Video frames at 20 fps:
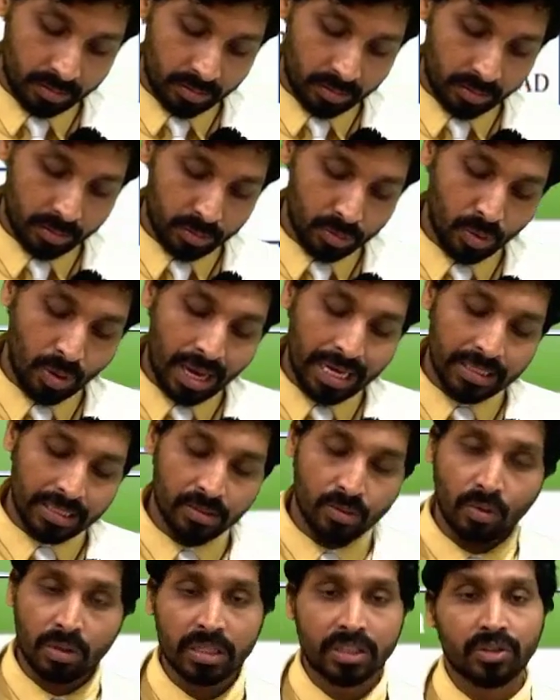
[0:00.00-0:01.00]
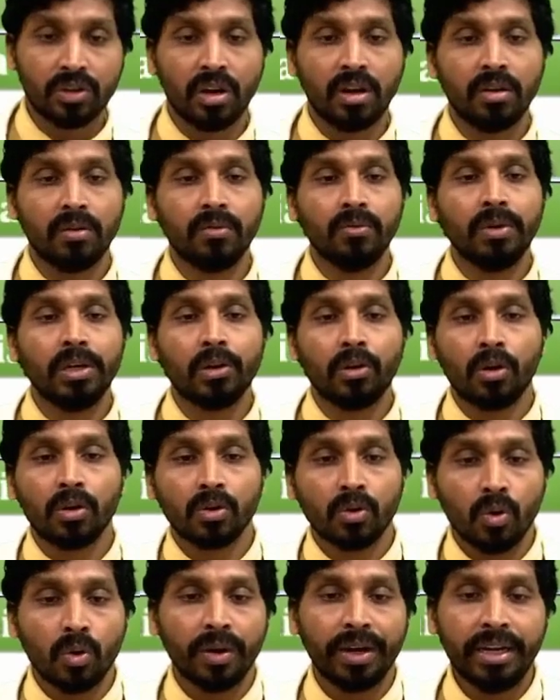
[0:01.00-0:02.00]
So as cholesterol will not
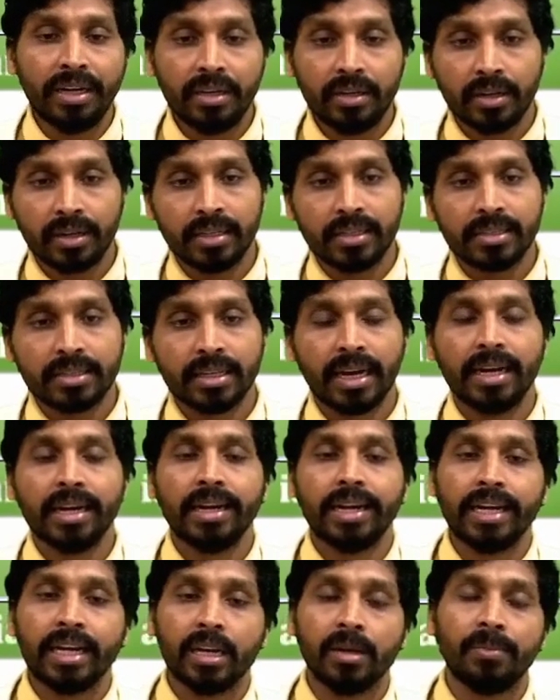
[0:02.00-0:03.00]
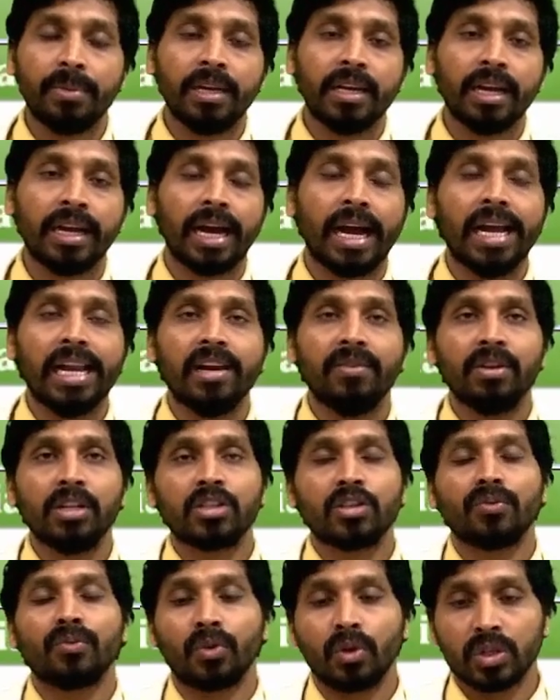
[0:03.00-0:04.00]
go enter inside, it will be like high levels
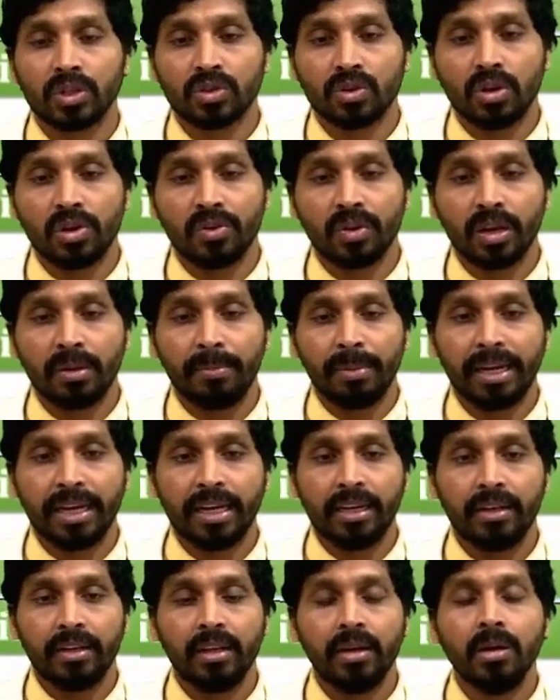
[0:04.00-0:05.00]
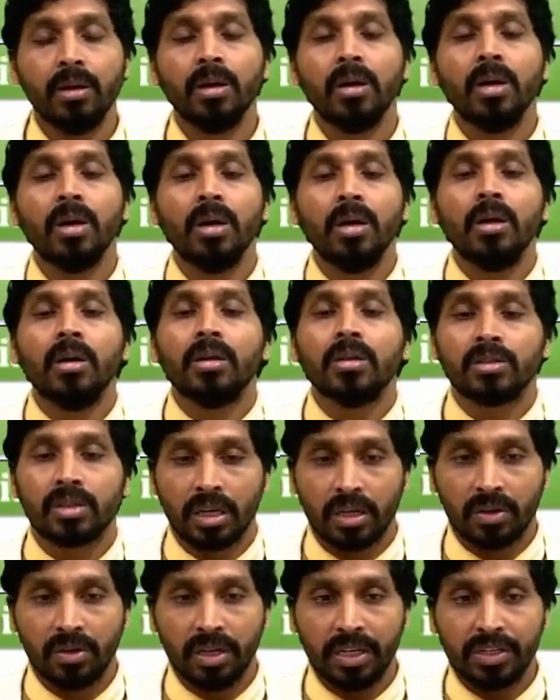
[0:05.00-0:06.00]
of cholesterol you can make in the
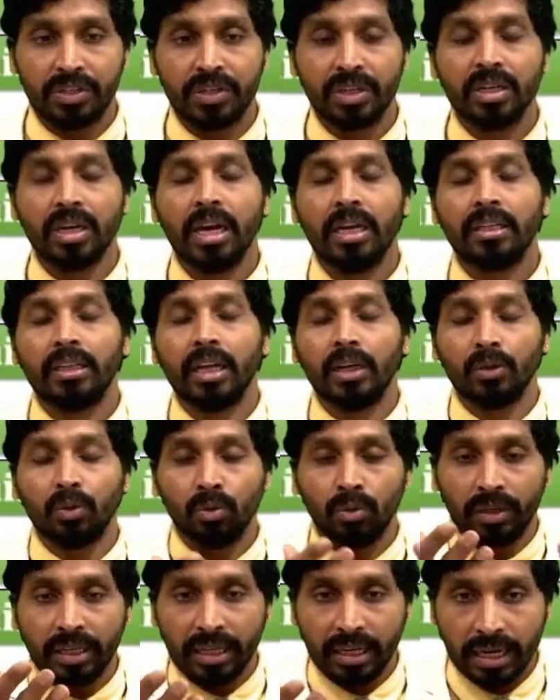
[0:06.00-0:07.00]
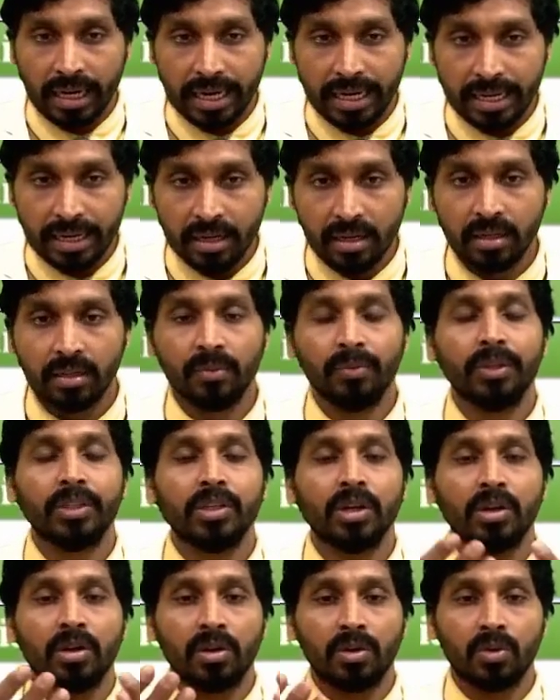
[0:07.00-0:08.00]
circulation, and that too in LDL, which
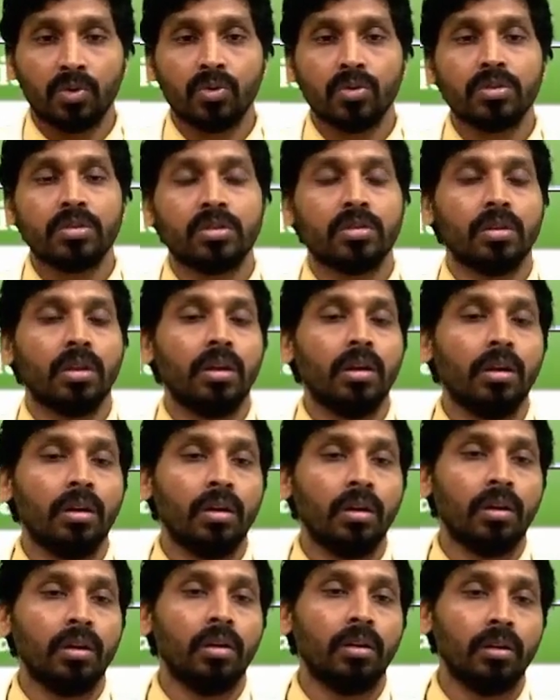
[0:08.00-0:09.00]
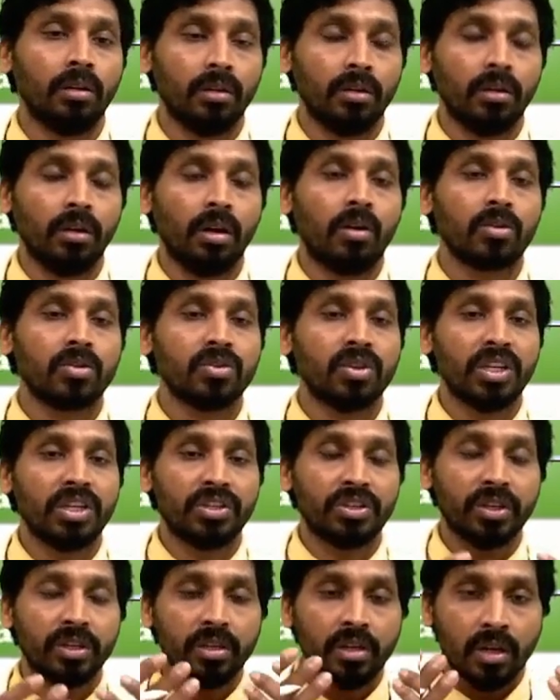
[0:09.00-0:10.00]
undergoes
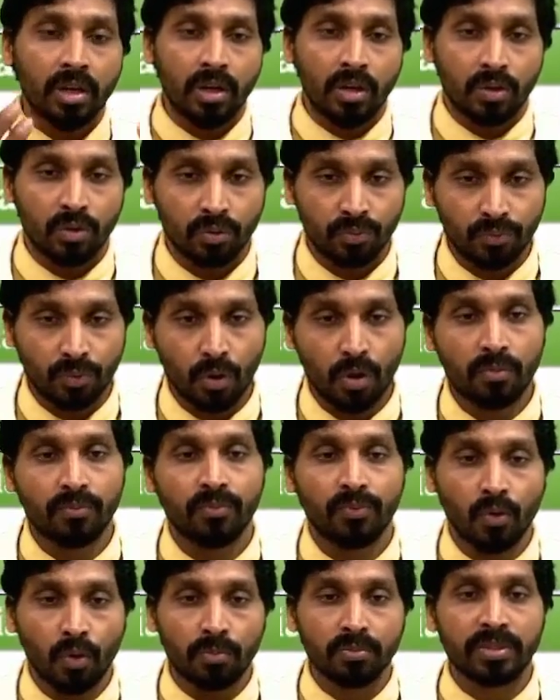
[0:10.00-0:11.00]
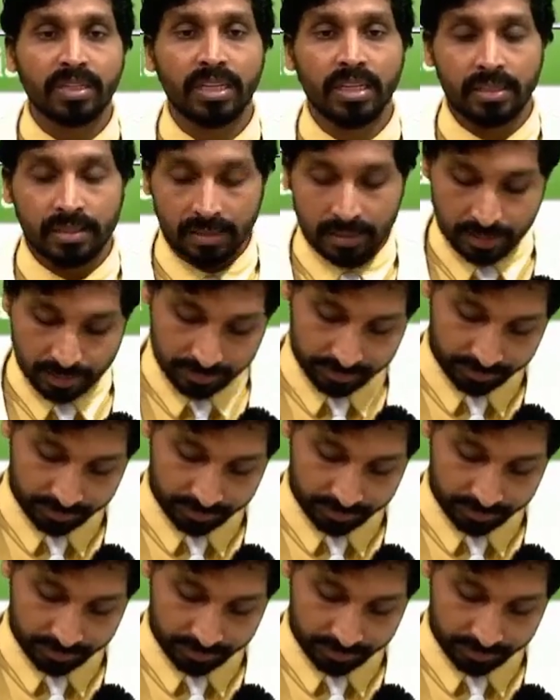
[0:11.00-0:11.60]
oxidation to form foam cells.